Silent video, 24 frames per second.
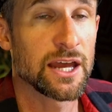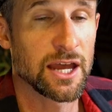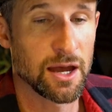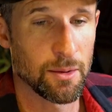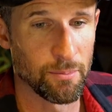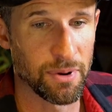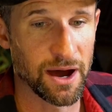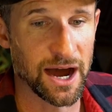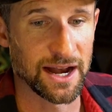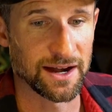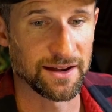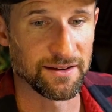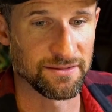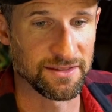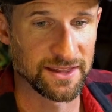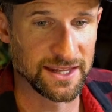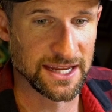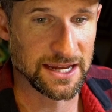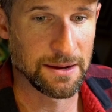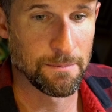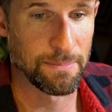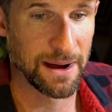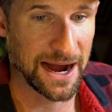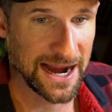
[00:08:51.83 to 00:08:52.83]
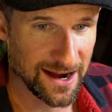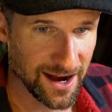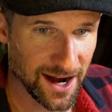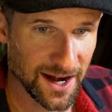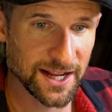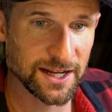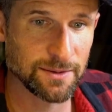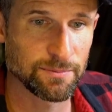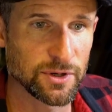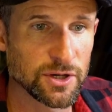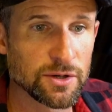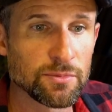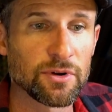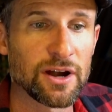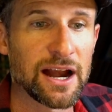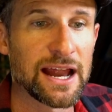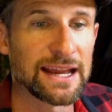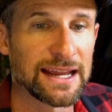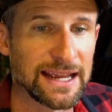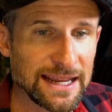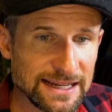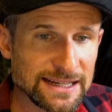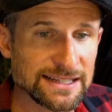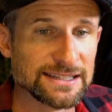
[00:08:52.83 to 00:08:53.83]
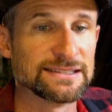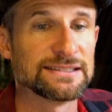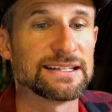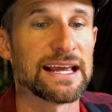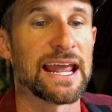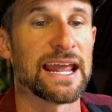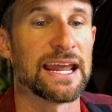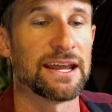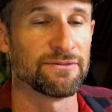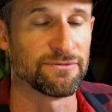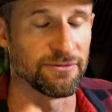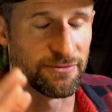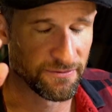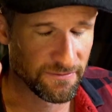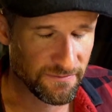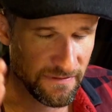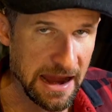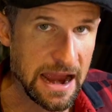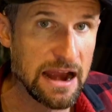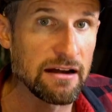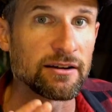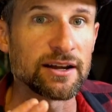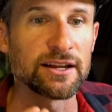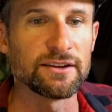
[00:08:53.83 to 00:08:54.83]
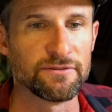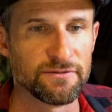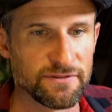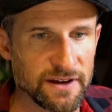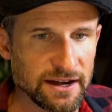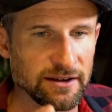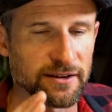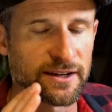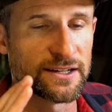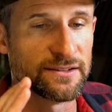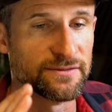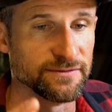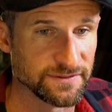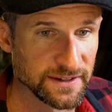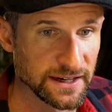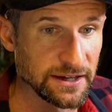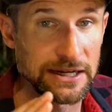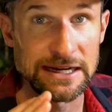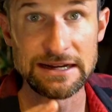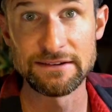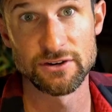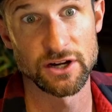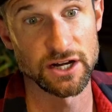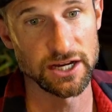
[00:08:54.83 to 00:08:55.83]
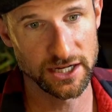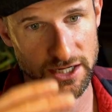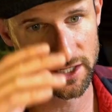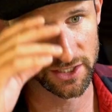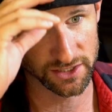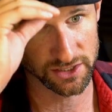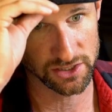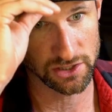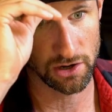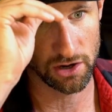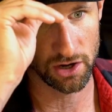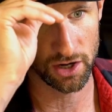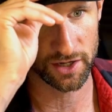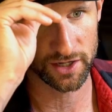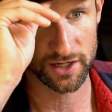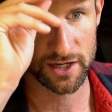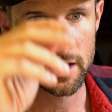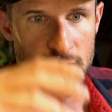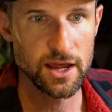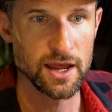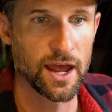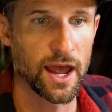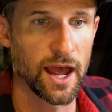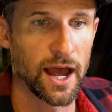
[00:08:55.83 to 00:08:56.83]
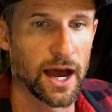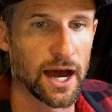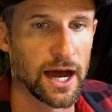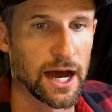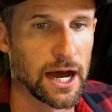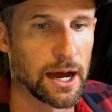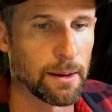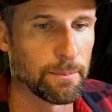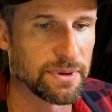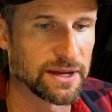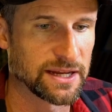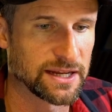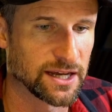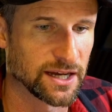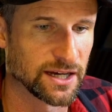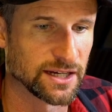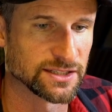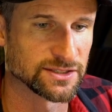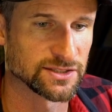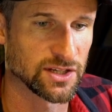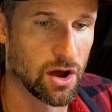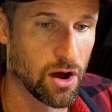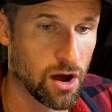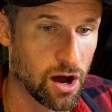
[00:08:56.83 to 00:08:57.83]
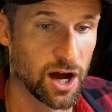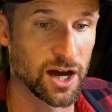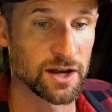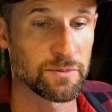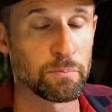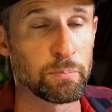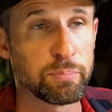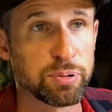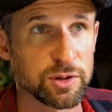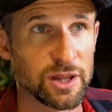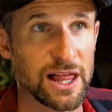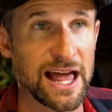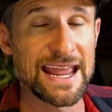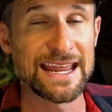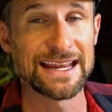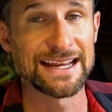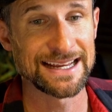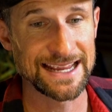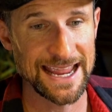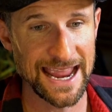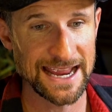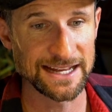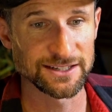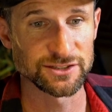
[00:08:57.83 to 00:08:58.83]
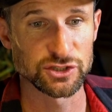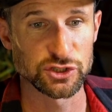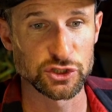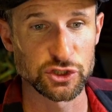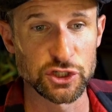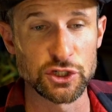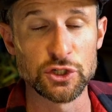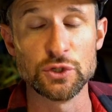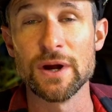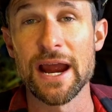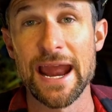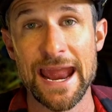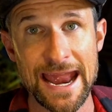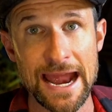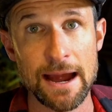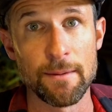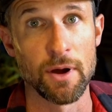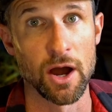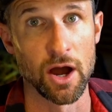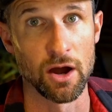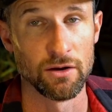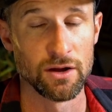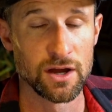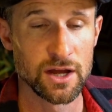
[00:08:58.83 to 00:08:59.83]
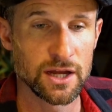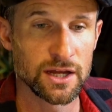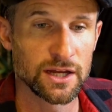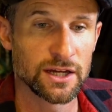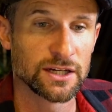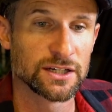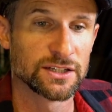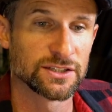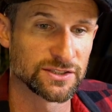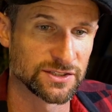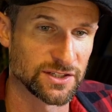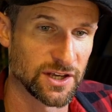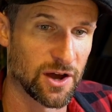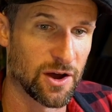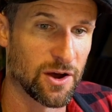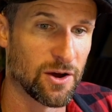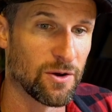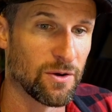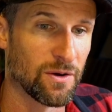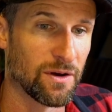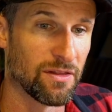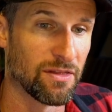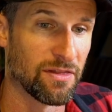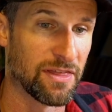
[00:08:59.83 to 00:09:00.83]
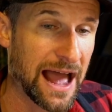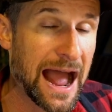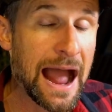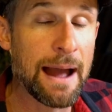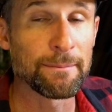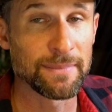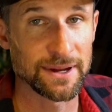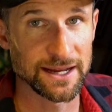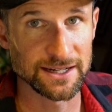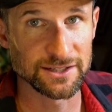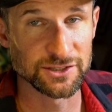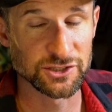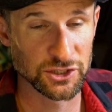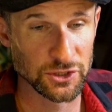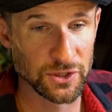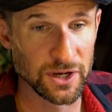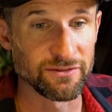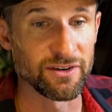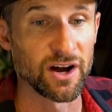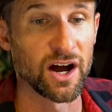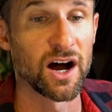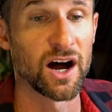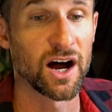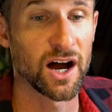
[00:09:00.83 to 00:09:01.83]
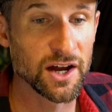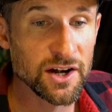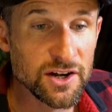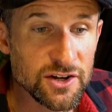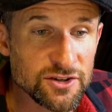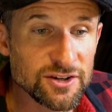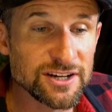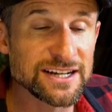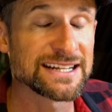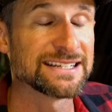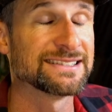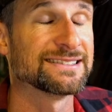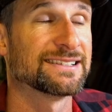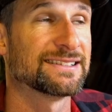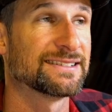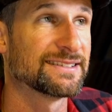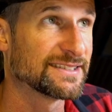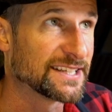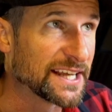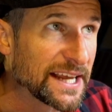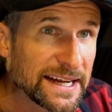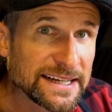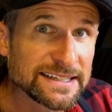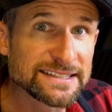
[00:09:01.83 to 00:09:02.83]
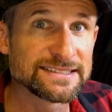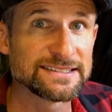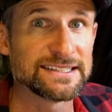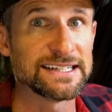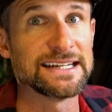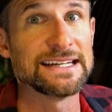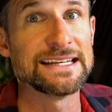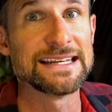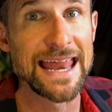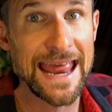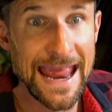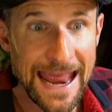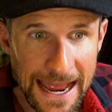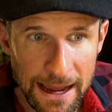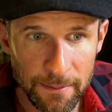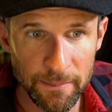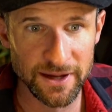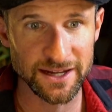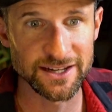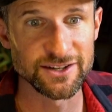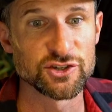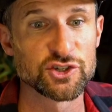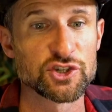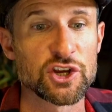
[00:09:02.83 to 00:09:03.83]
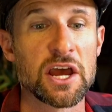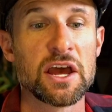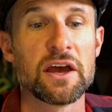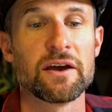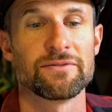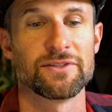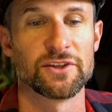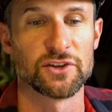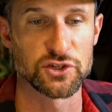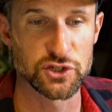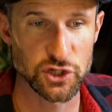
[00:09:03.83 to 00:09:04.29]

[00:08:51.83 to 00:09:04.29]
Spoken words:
But the Bionic Boomerang is a very, very, very, very good card because on play it gains 2 ammo. So that means you have 160 damage the